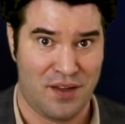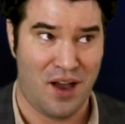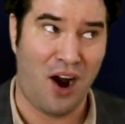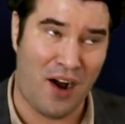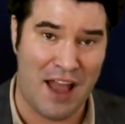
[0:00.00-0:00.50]

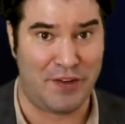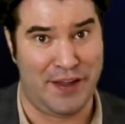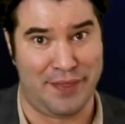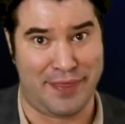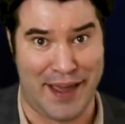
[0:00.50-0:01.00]
are heavy
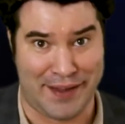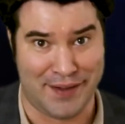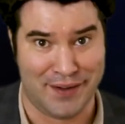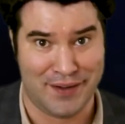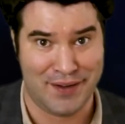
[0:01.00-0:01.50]
and
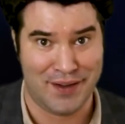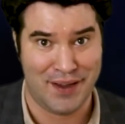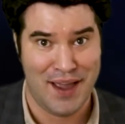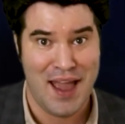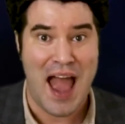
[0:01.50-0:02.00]
thick.
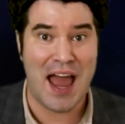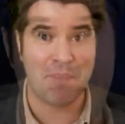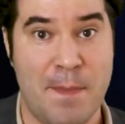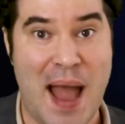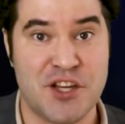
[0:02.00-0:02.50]

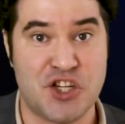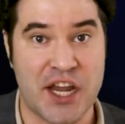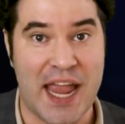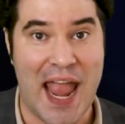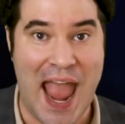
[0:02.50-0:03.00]
And
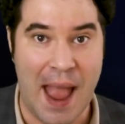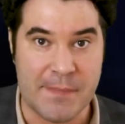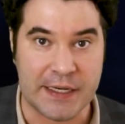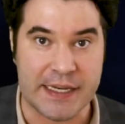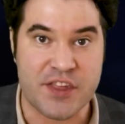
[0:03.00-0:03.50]
magic
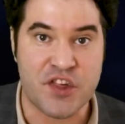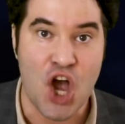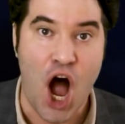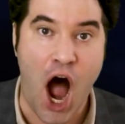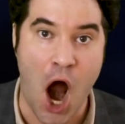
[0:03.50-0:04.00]
amulets
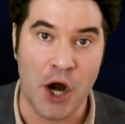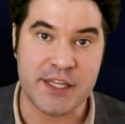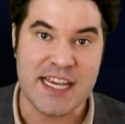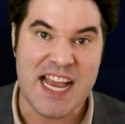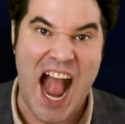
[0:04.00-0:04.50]

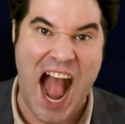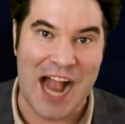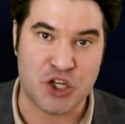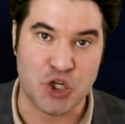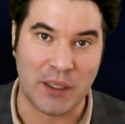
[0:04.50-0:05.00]
aren't
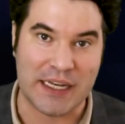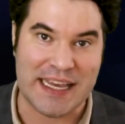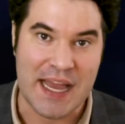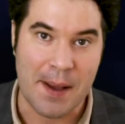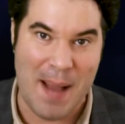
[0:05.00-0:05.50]

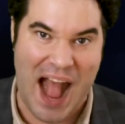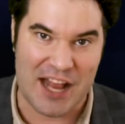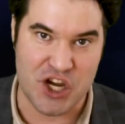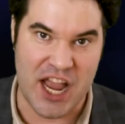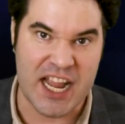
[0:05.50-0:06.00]
actually
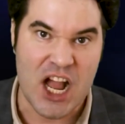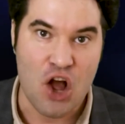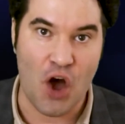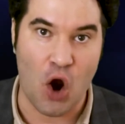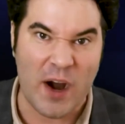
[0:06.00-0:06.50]
magic.
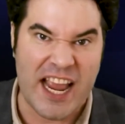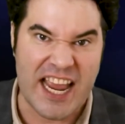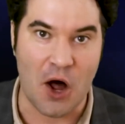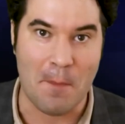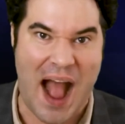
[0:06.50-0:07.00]
The
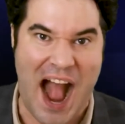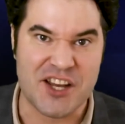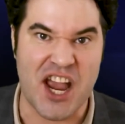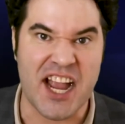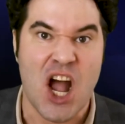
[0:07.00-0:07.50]
real
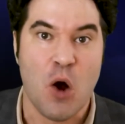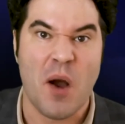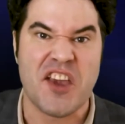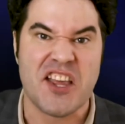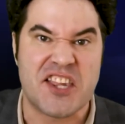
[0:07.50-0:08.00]
magic
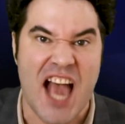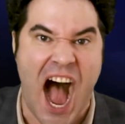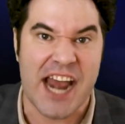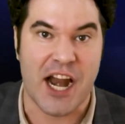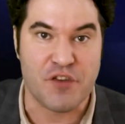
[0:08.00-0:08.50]
was
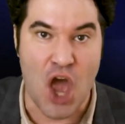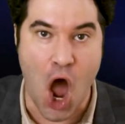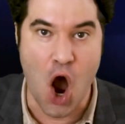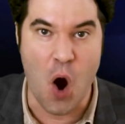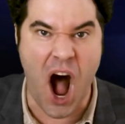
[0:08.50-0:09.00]
inside of you
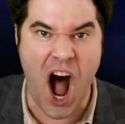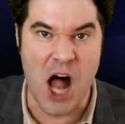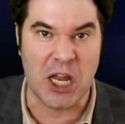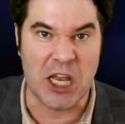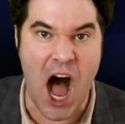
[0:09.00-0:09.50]

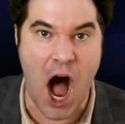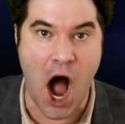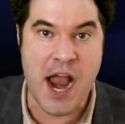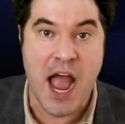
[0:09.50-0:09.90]
all along.